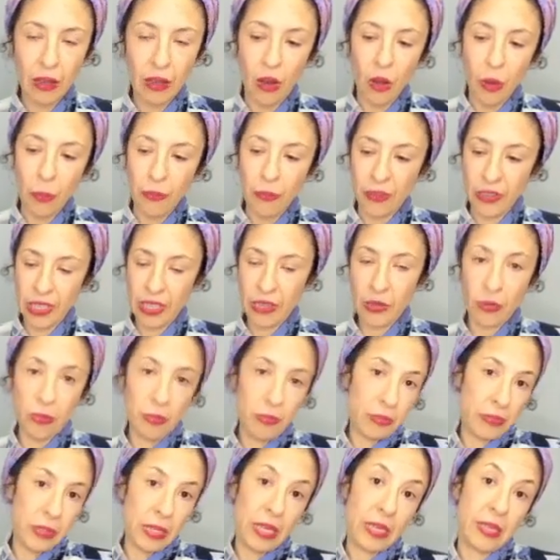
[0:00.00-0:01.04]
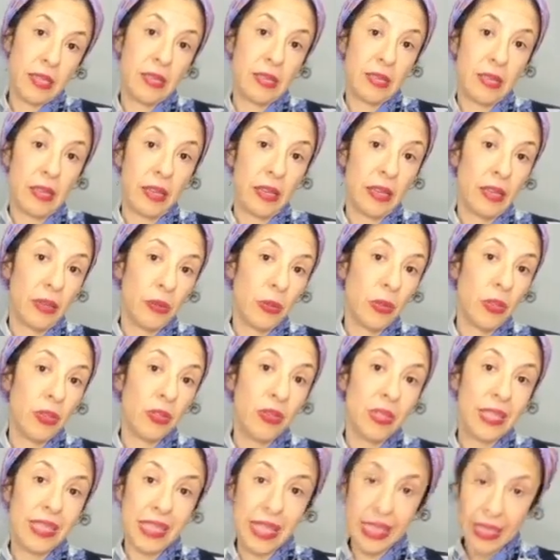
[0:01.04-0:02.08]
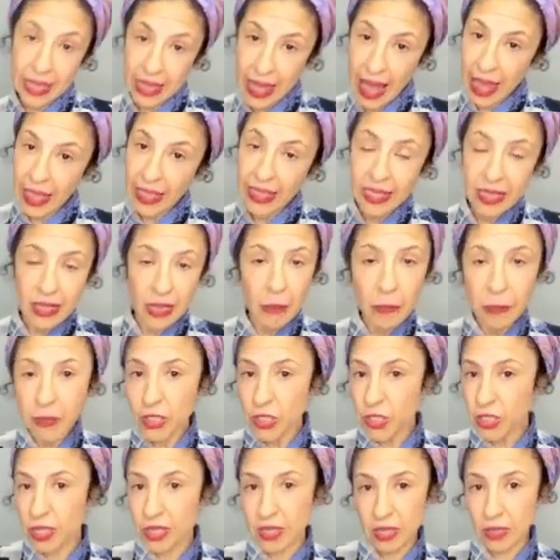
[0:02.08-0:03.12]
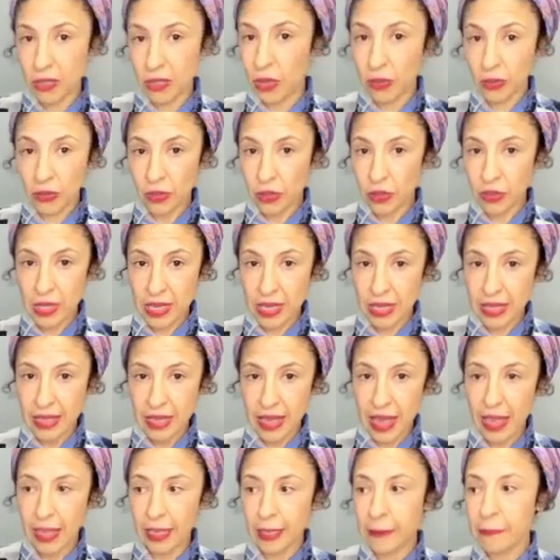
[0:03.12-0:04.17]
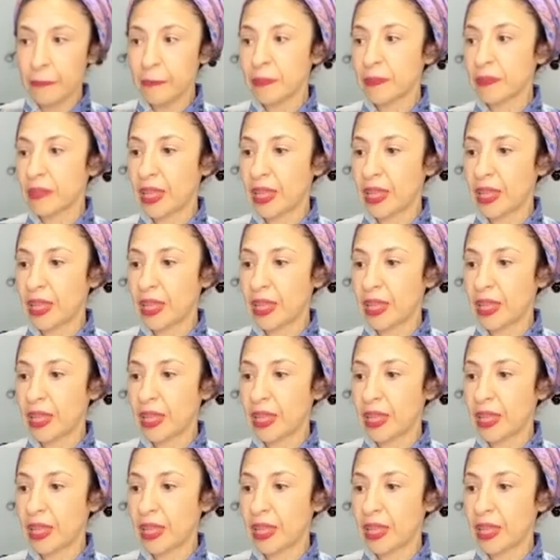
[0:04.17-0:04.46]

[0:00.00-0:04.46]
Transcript: Hopefully it does, will do zigzag. Some machines don't do zigzag.